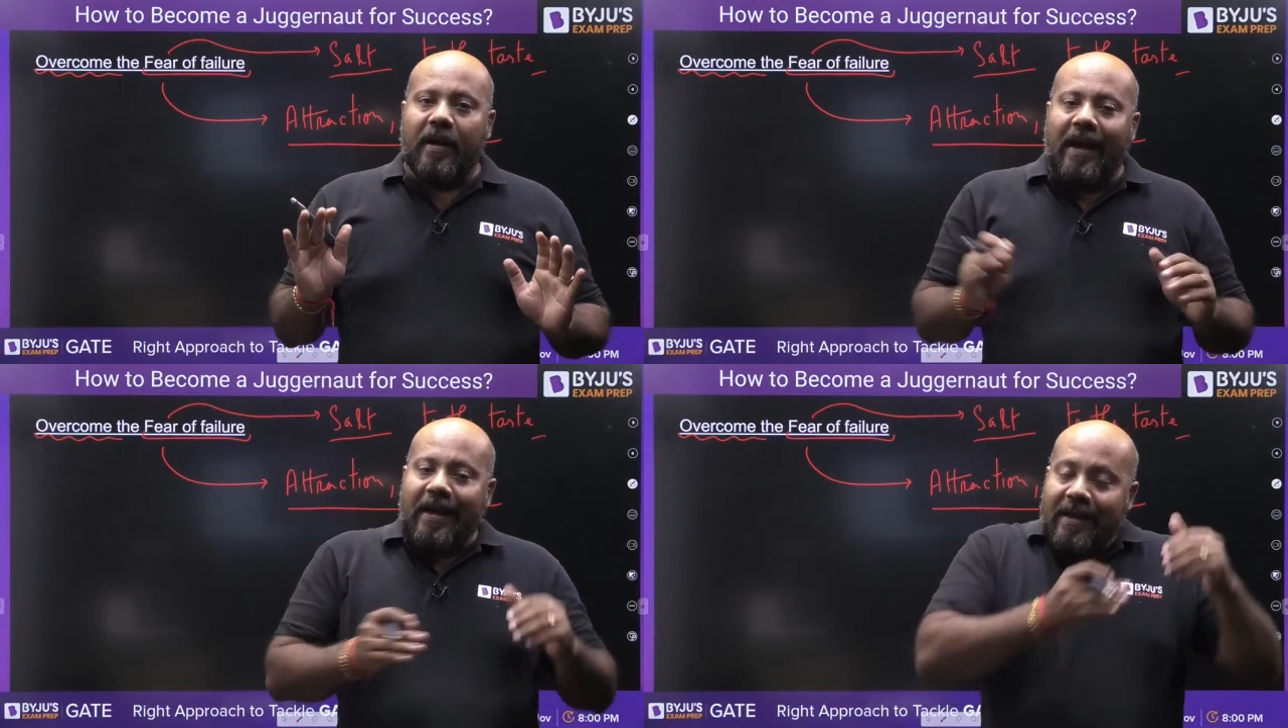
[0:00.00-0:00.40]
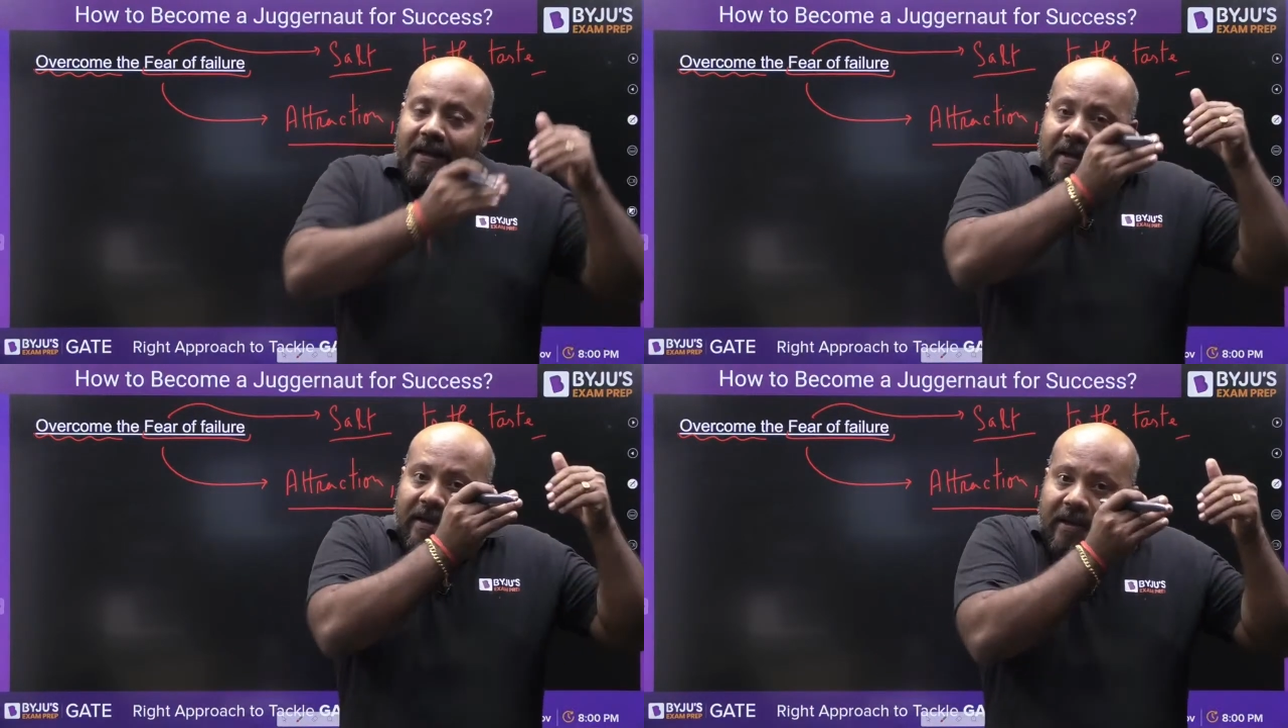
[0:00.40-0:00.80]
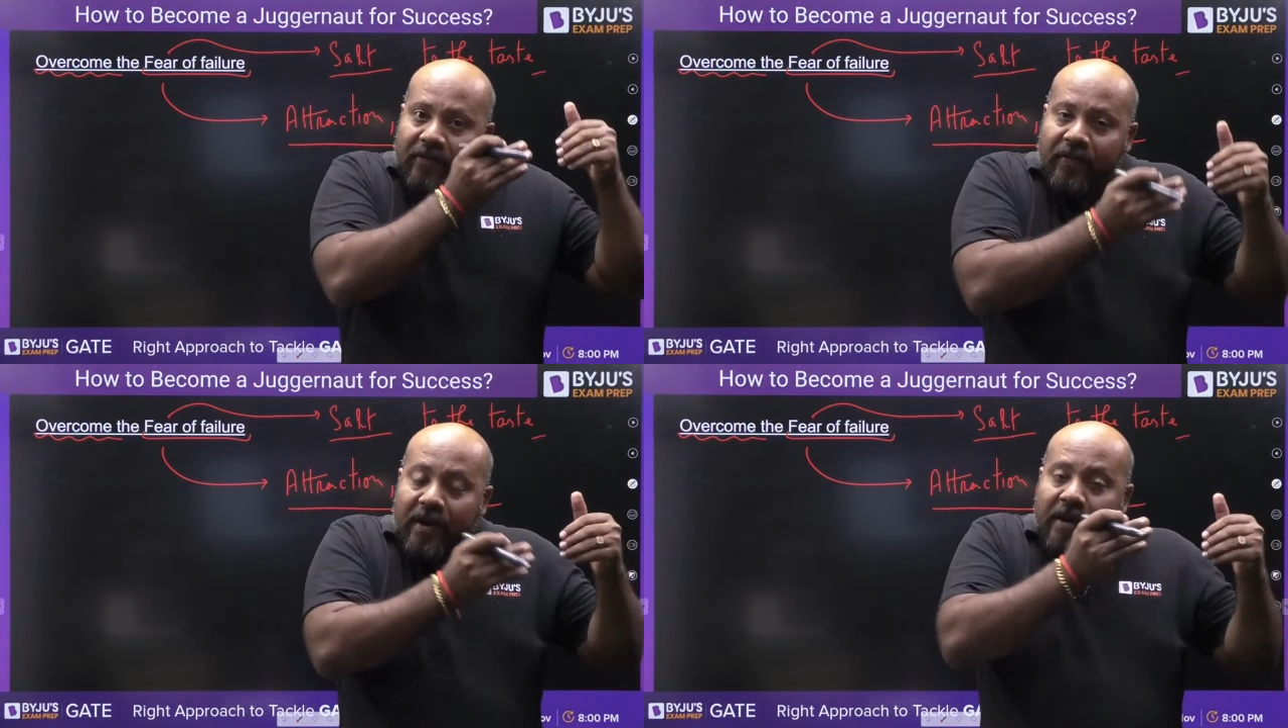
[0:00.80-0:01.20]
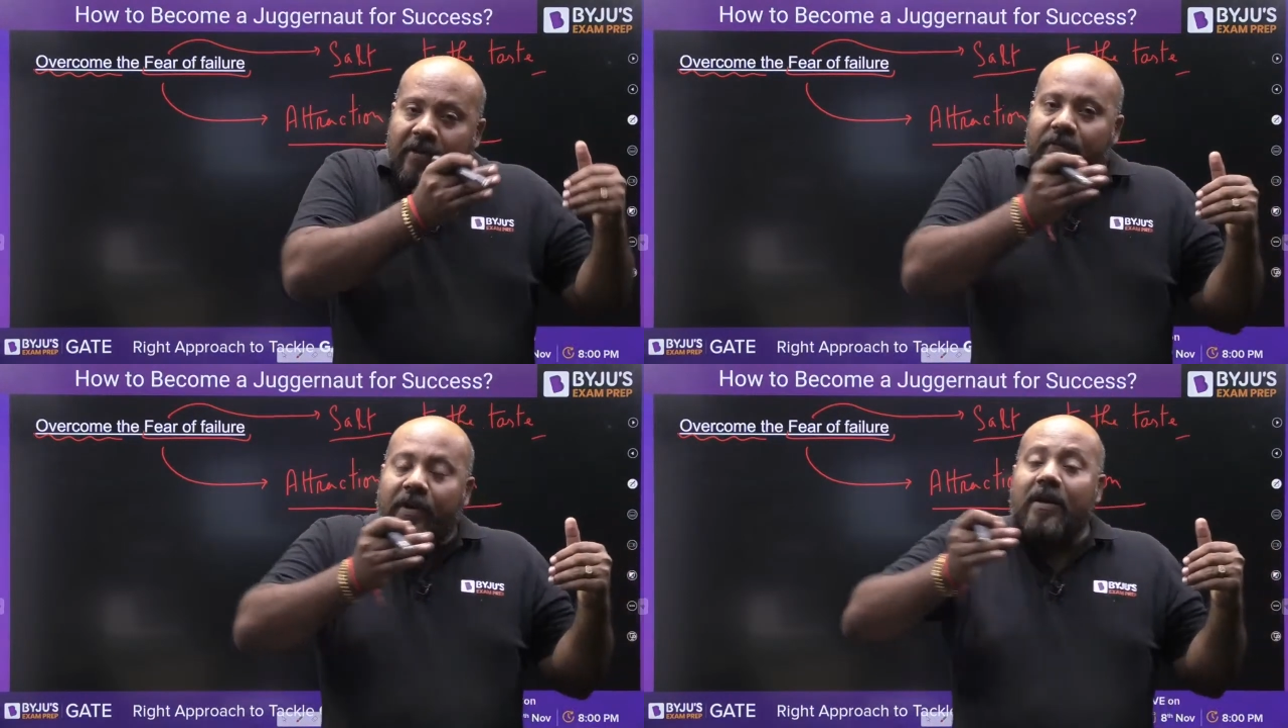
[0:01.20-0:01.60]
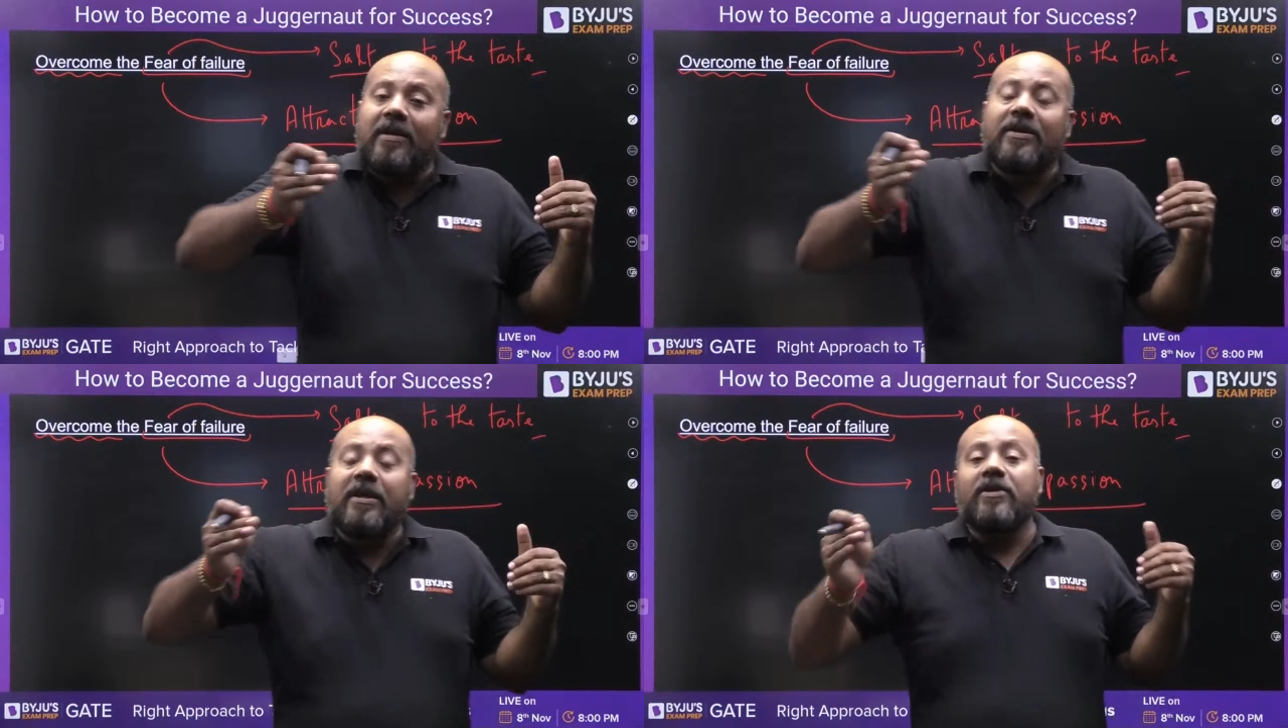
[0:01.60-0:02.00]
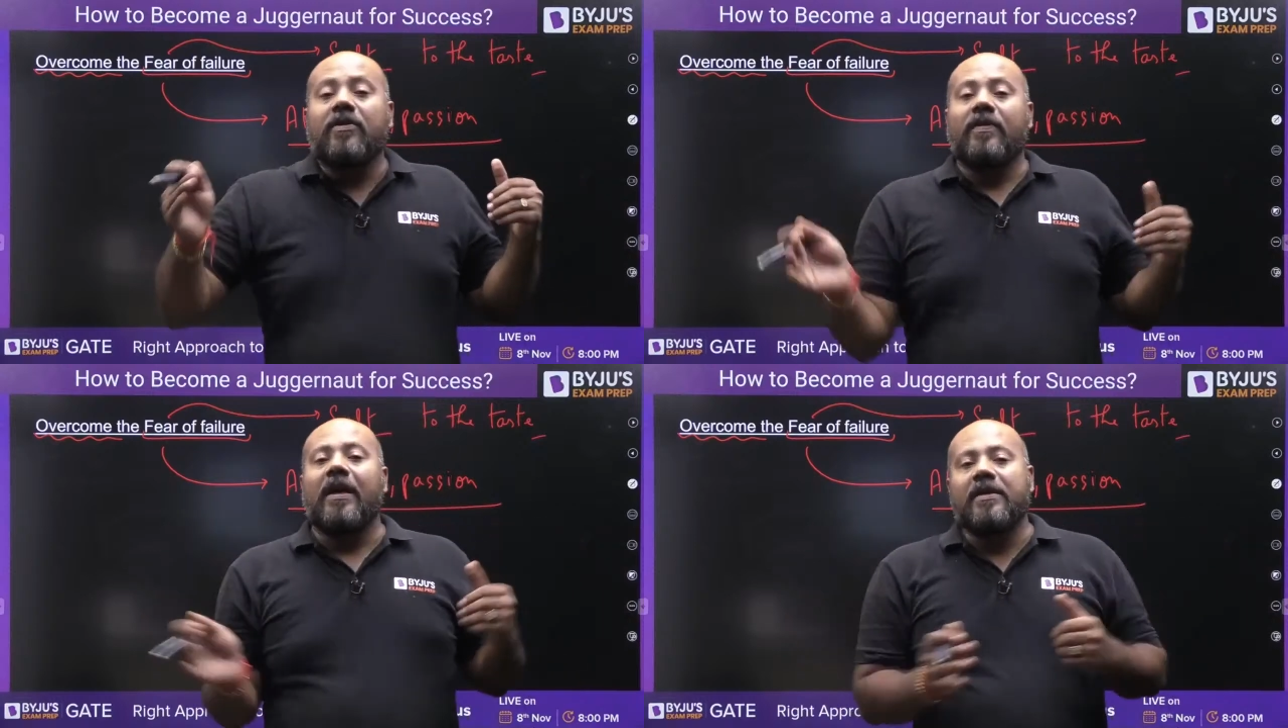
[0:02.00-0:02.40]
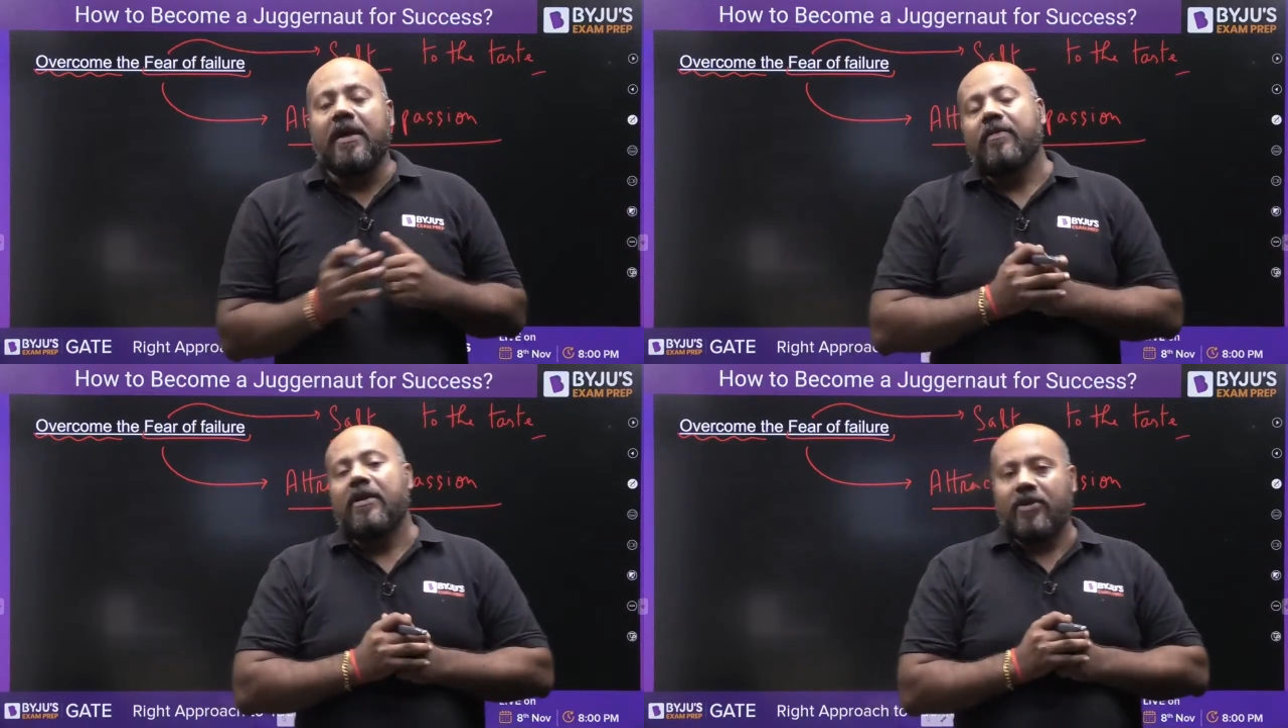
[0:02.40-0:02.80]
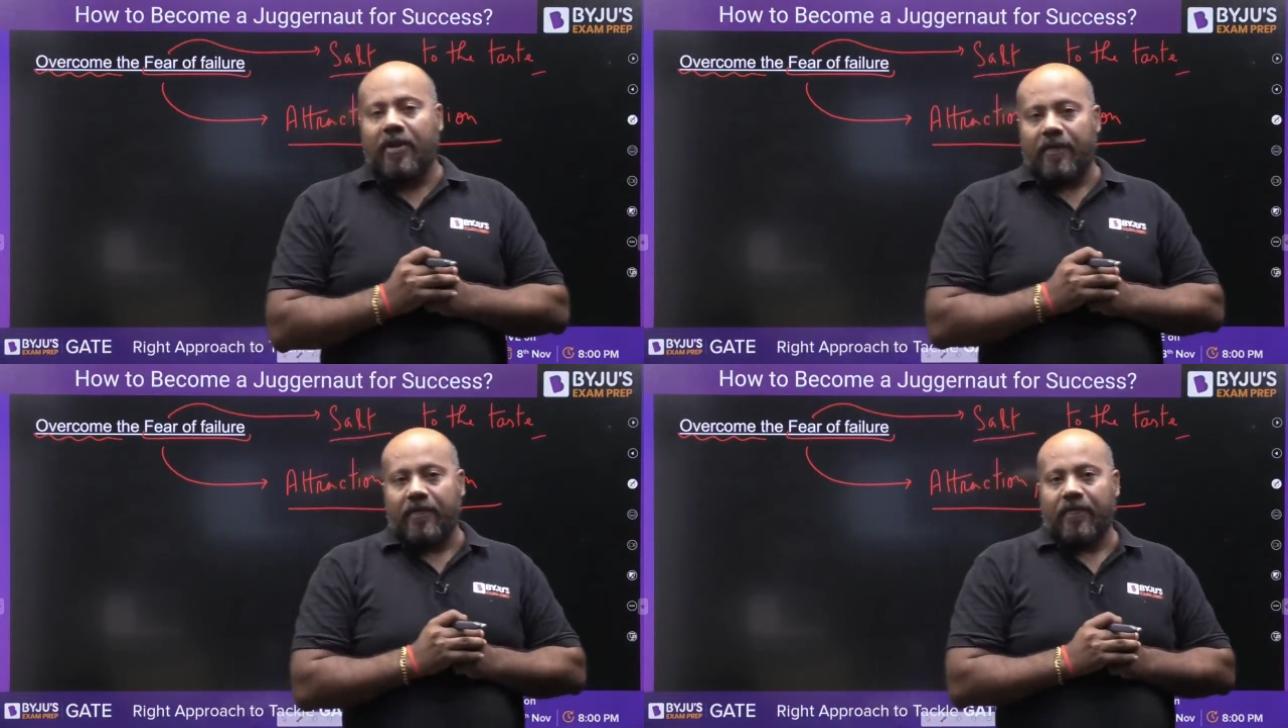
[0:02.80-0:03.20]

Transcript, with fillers: at different, different stages of the examination.